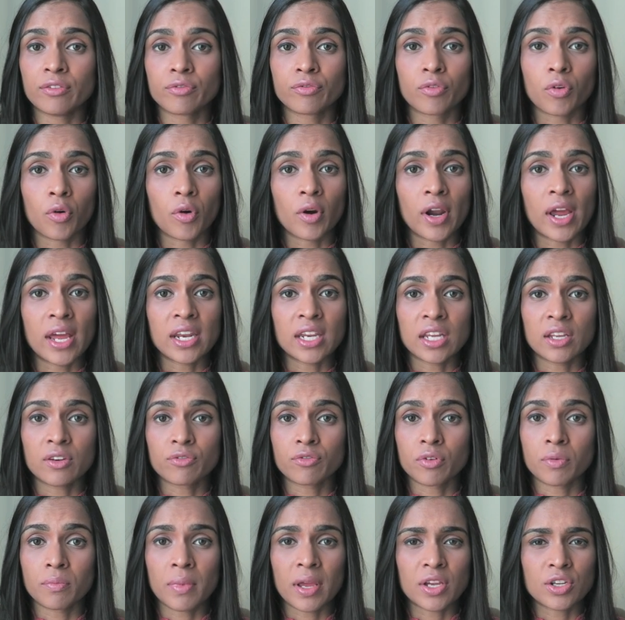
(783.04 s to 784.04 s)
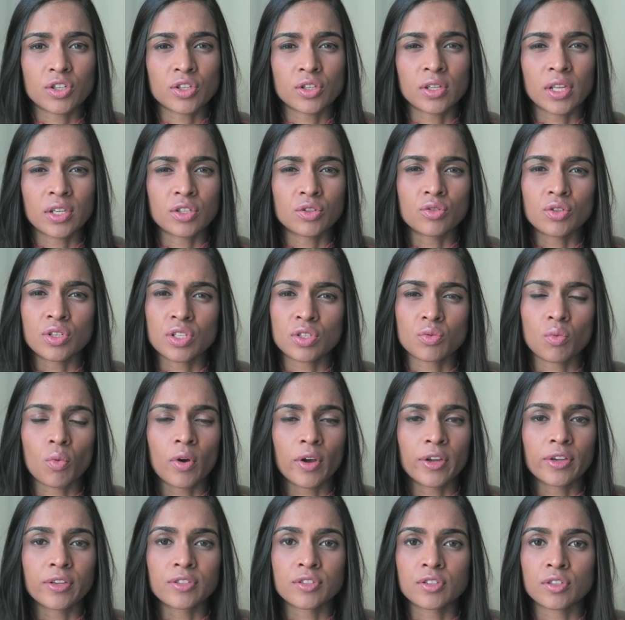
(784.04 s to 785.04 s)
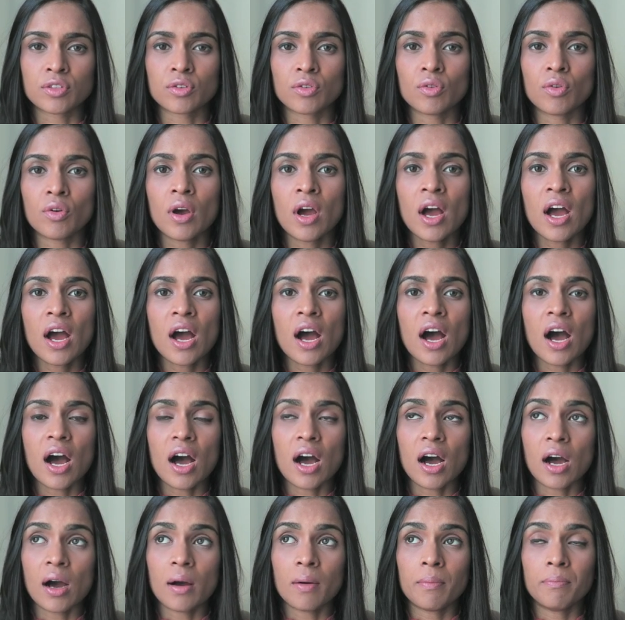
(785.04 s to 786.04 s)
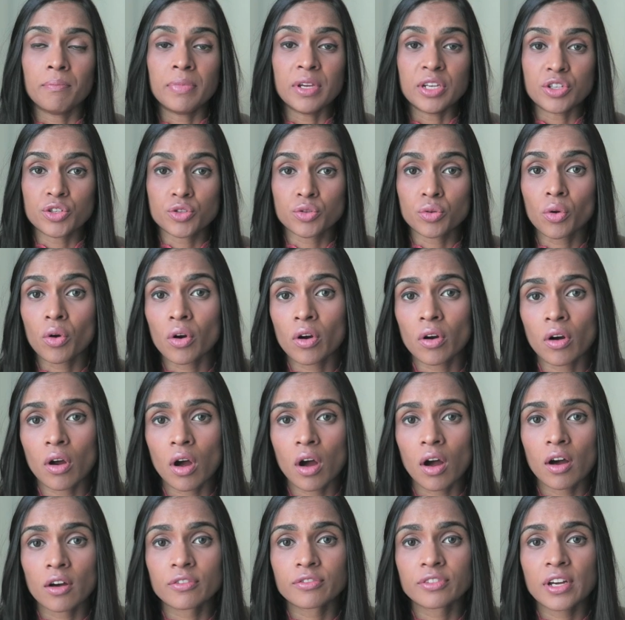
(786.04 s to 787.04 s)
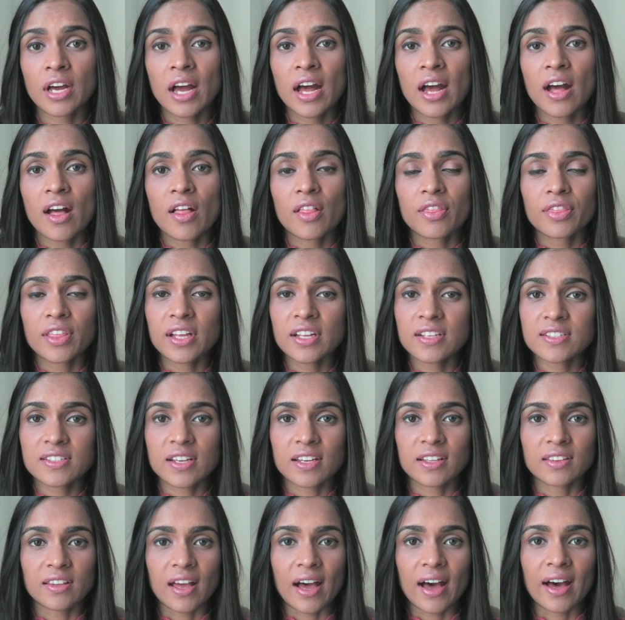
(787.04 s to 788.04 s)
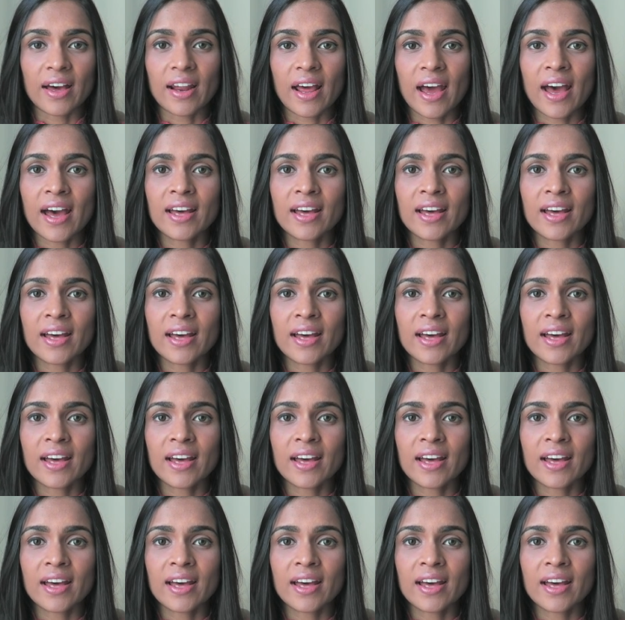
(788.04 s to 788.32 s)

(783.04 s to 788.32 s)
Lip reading: for any information that you just wanted to be sure of, things like that.